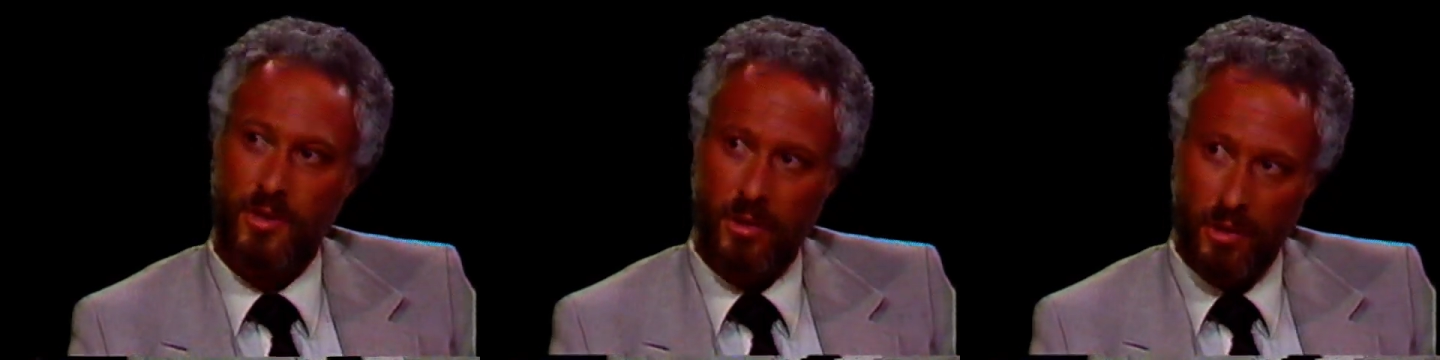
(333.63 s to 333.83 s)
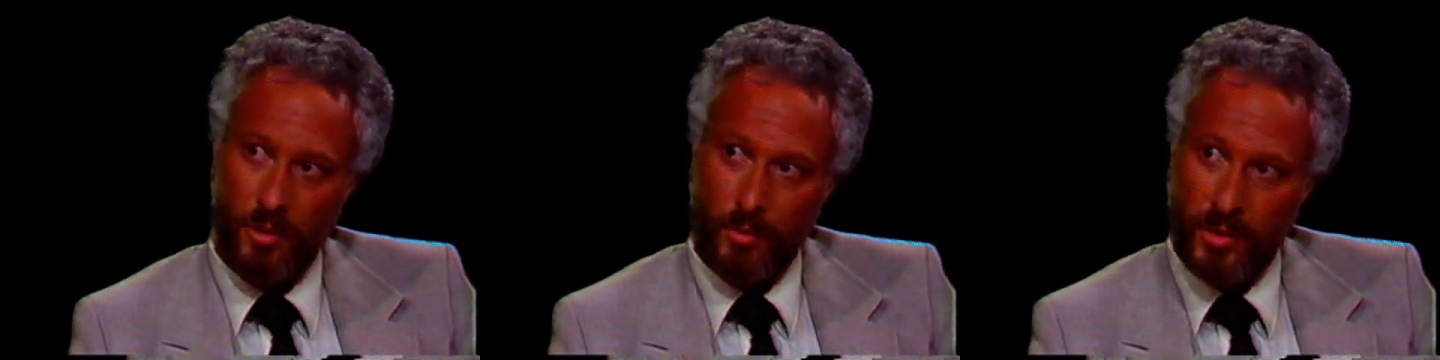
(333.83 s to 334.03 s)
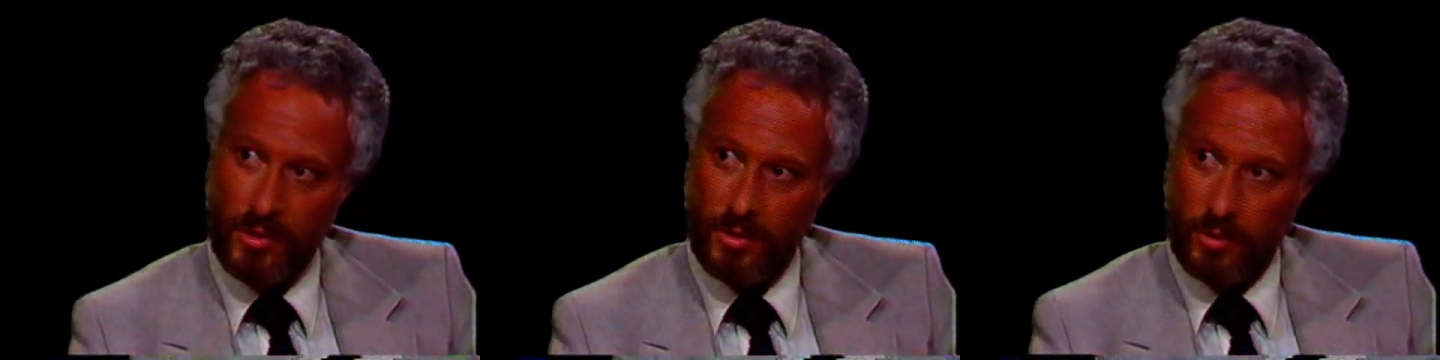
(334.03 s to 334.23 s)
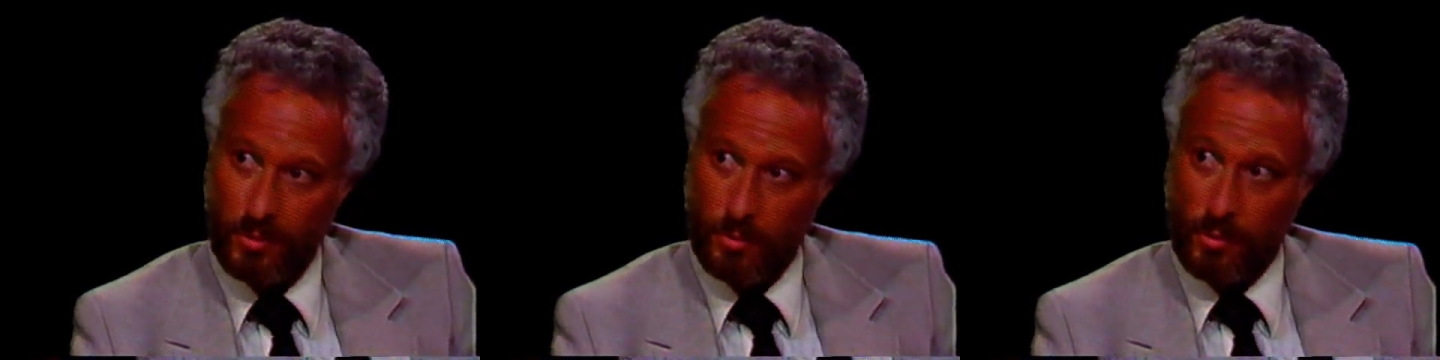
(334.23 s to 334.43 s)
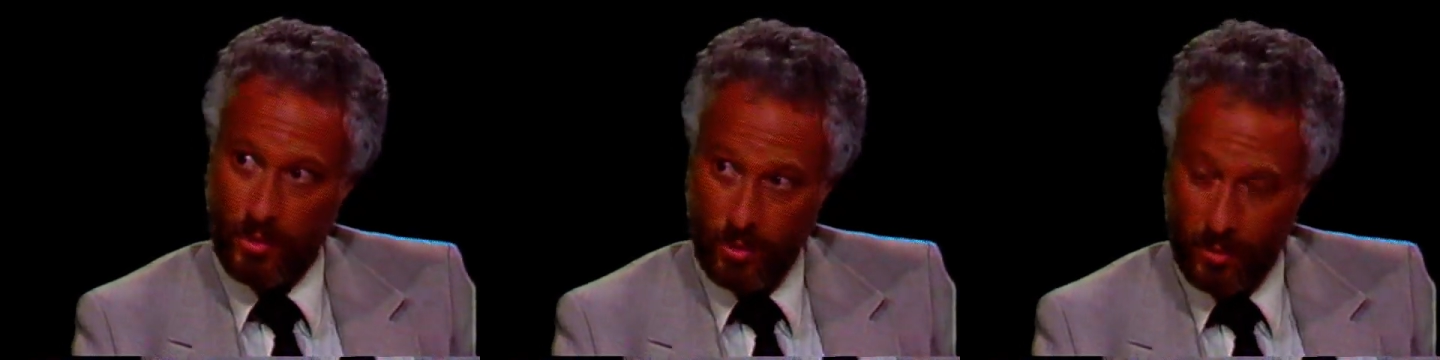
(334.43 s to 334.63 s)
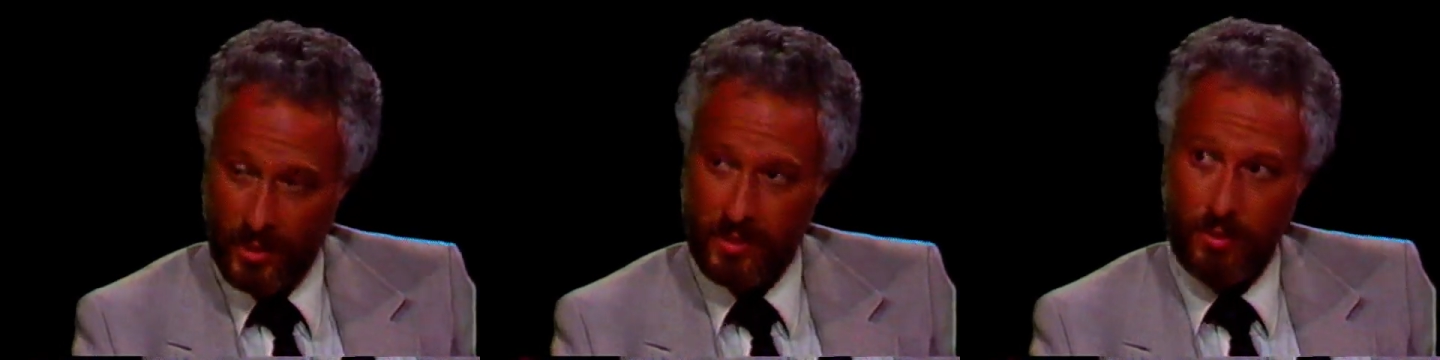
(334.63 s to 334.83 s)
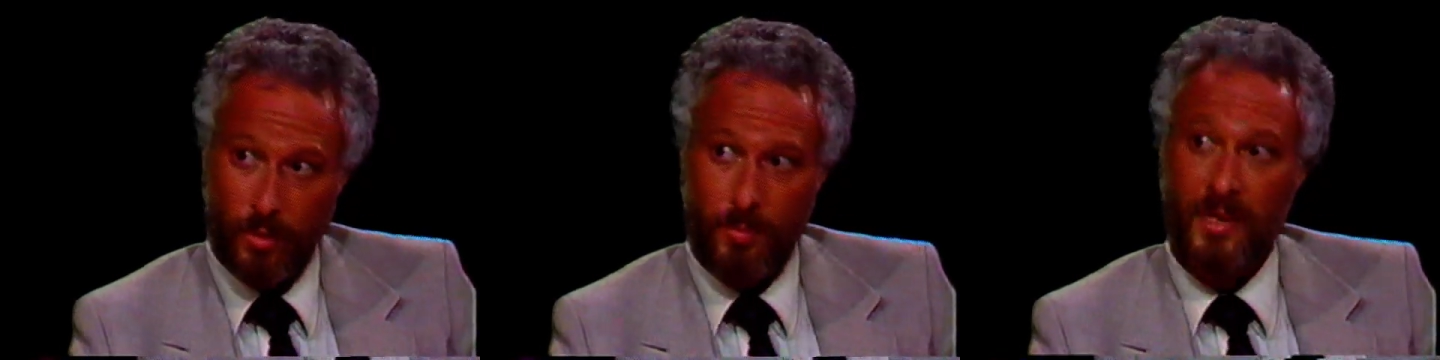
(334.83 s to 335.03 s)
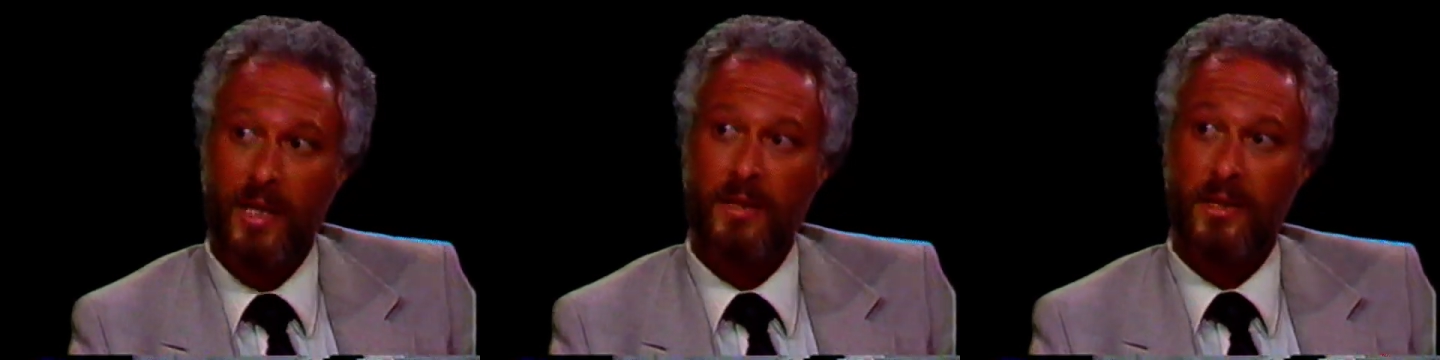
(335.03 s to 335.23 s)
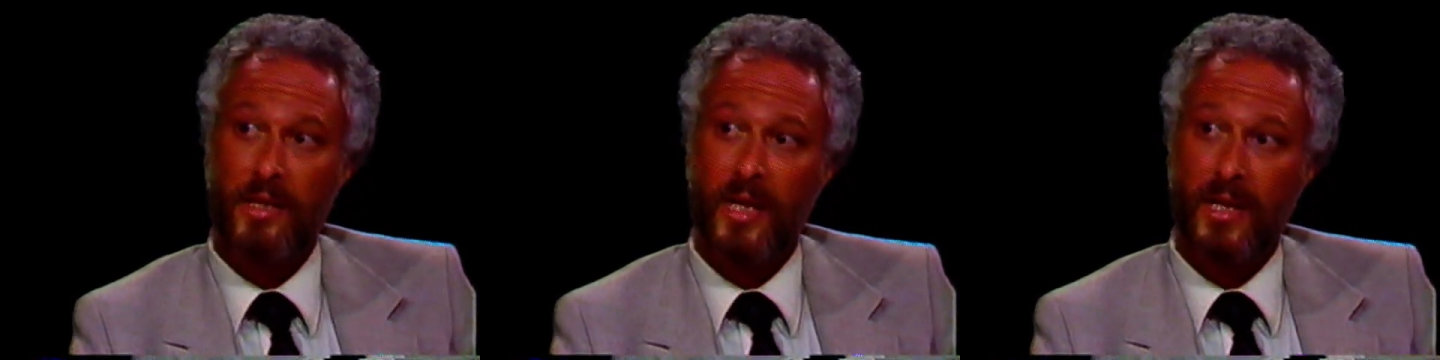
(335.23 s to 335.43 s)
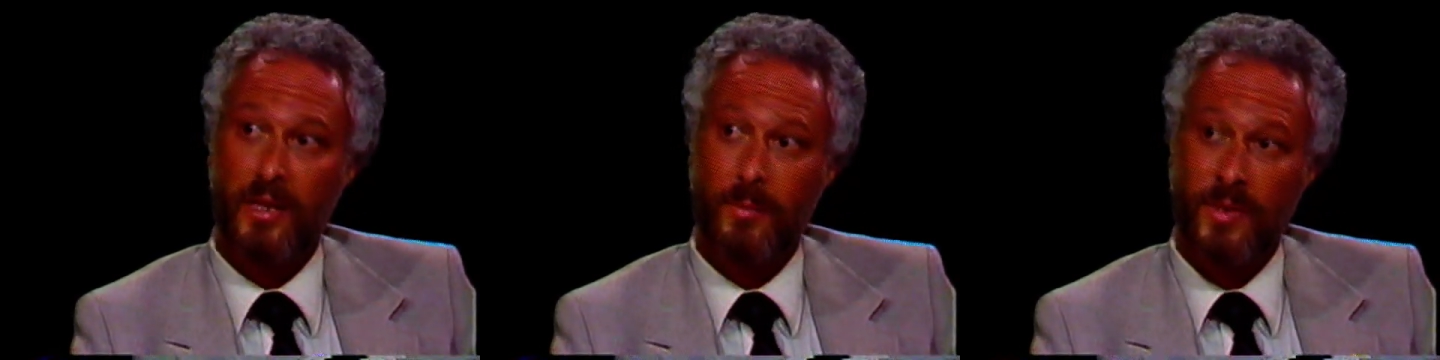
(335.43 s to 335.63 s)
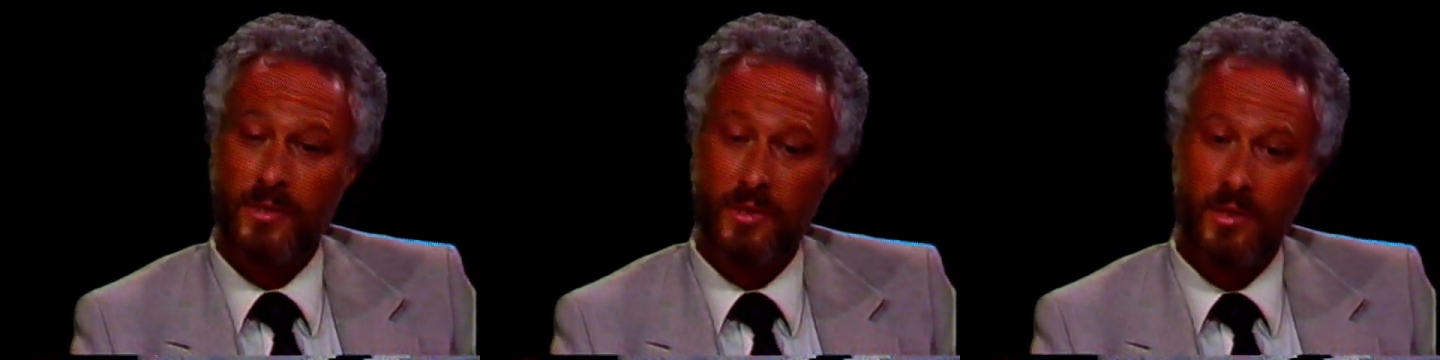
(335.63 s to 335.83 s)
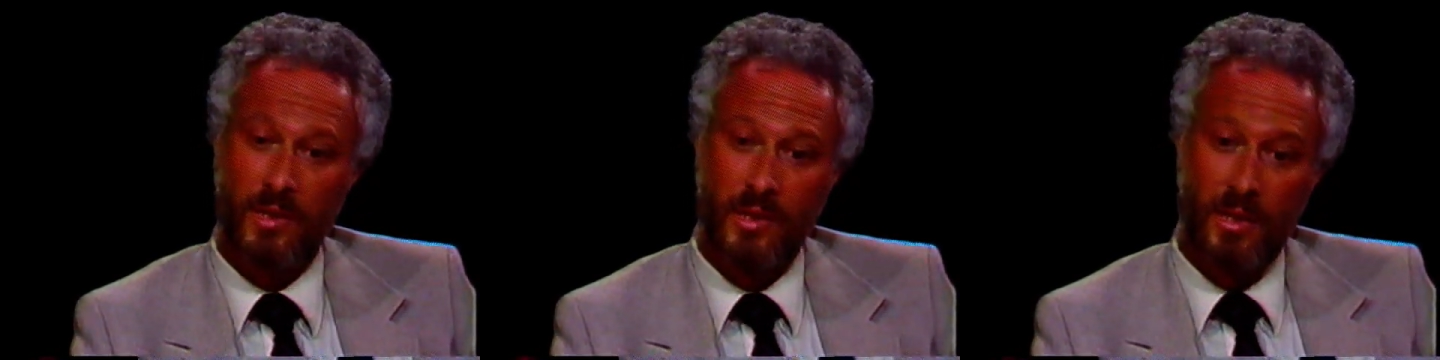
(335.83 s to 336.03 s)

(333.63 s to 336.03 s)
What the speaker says: to go into court to obtain the documents.